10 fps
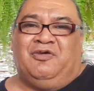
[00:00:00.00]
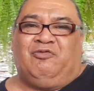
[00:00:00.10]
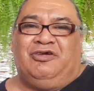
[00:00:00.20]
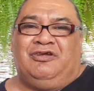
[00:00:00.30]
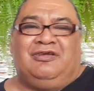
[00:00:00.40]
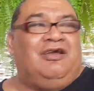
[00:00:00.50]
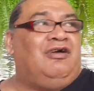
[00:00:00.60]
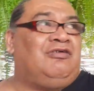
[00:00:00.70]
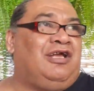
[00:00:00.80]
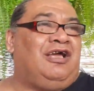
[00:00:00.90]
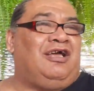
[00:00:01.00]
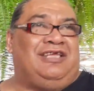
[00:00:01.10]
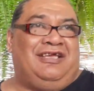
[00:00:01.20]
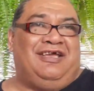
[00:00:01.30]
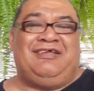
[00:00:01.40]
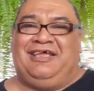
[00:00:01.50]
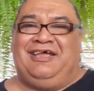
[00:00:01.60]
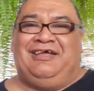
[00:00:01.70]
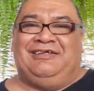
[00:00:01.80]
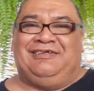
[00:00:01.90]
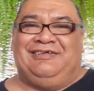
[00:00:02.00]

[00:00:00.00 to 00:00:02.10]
your food. No, yeah.